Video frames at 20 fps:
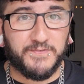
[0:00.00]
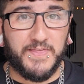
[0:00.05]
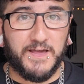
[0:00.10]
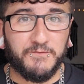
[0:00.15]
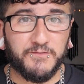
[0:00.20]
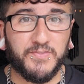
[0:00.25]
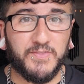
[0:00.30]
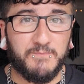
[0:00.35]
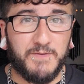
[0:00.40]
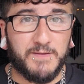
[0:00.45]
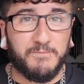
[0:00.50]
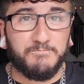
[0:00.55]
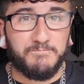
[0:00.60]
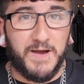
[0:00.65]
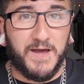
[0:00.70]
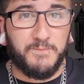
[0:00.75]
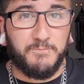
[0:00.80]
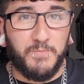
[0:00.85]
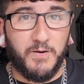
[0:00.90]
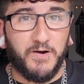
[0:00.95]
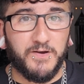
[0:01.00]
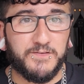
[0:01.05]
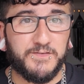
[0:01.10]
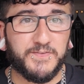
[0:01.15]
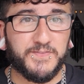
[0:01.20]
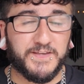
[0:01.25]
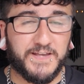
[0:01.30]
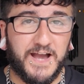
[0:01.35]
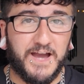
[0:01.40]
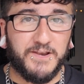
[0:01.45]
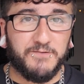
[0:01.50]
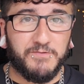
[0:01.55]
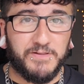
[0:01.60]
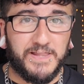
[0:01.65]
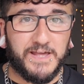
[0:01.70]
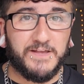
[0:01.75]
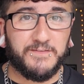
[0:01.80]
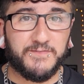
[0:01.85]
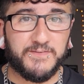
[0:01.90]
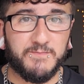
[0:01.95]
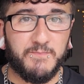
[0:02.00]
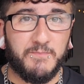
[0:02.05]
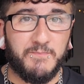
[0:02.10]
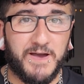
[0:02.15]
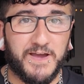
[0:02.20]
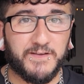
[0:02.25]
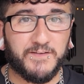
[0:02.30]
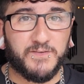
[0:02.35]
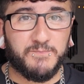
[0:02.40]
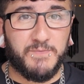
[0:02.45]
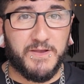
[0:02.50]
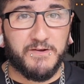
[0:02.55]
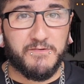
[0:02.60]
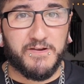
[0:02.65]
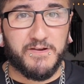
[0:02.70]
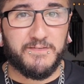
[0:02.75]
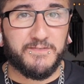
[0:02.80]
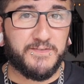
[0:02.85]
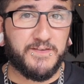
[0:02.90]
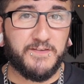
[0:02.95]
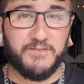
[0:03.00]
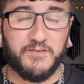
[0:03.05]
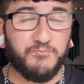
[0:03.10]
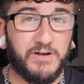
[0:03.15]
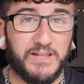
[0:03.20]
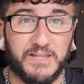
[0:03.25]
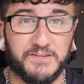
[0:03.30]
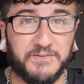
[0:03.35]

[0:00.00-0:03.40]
so that was the main bad points that kind of related to some of my experiences as well